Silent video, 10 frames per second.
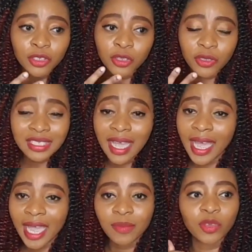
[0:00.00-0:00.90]
you know, your
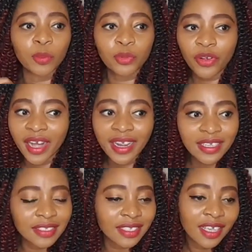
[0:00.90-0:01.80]
time, your
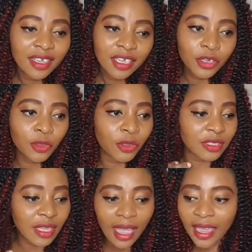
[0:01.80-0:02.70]
praise, you know, your
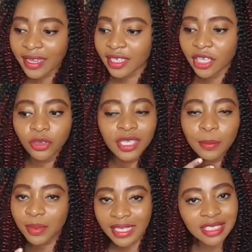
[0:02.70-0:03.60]
tithe, you know, He
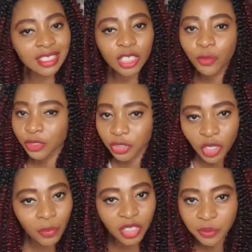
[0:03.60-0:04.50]
blesses you with
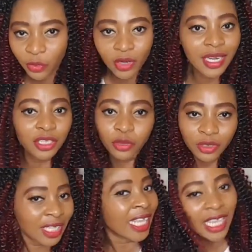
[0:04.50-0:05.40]
so much more than you
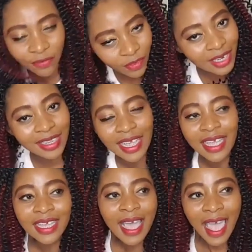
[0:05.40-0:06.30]
could even
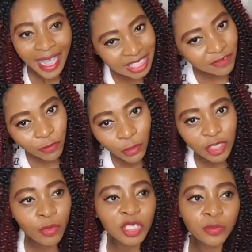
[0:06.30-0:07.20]
ask for.
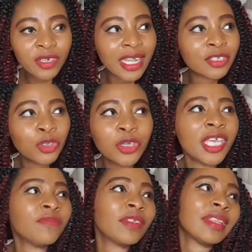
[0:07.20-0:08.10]
So much more than you
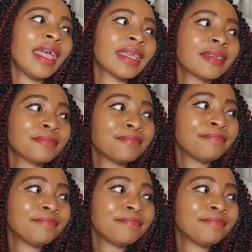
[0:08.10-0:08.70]
even like